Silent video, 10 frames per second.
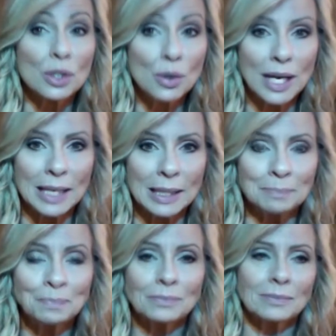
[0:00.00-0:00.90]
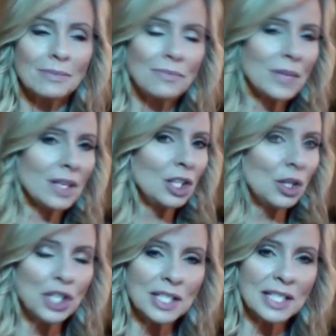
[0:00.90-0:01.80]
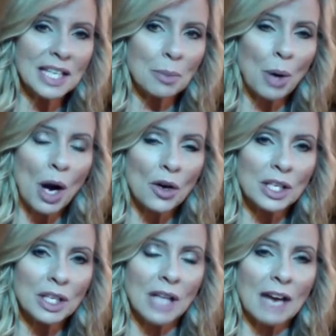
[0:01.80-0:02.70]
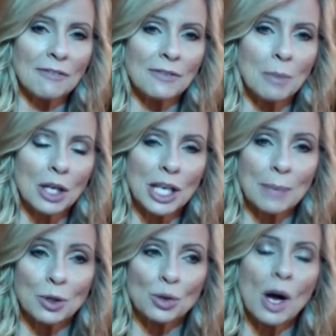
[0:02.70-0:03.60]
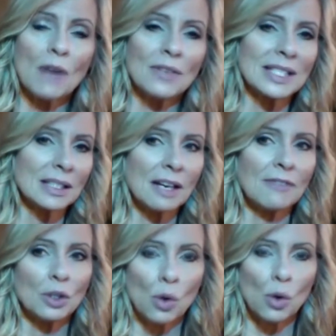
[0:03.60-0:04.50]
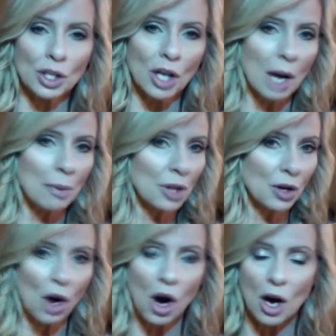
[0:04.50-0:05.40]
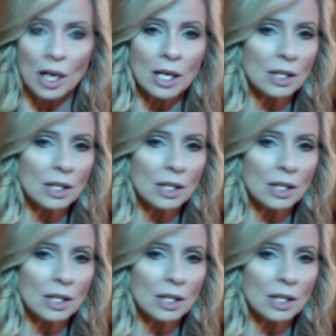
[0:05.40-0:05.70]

him, you know, Jesus said the priority of life in Mark chapter 12 is to love your Lord your God with all your heart,